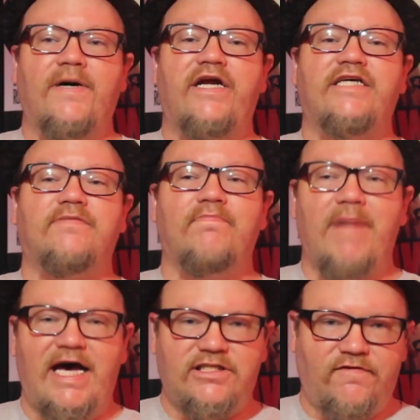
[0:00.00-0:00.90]
But it is
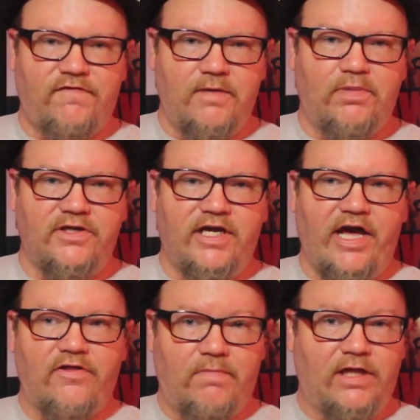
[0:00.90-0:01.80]
masterfully put
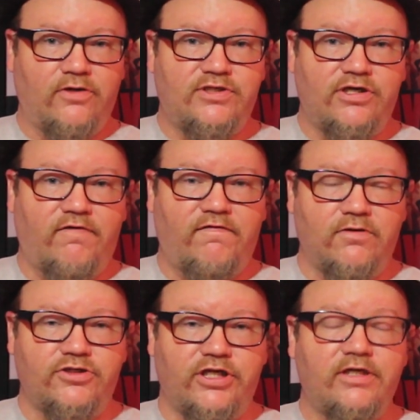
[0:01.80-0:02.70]
together by Lucio
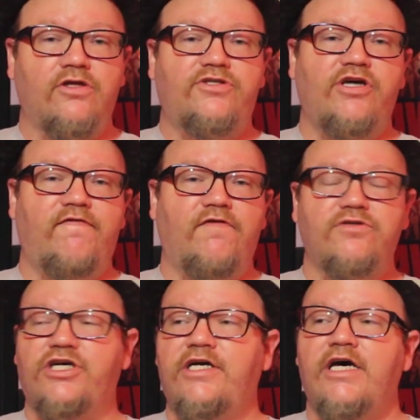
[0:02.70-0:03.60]
Fulci. Lucio
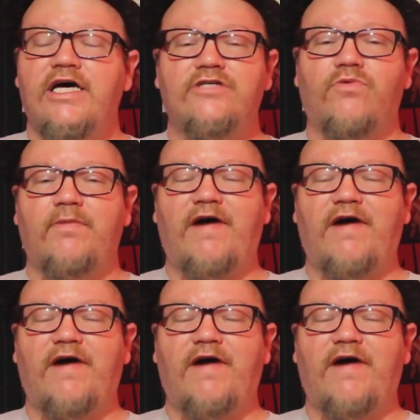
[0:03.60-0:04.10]
Fulci is one of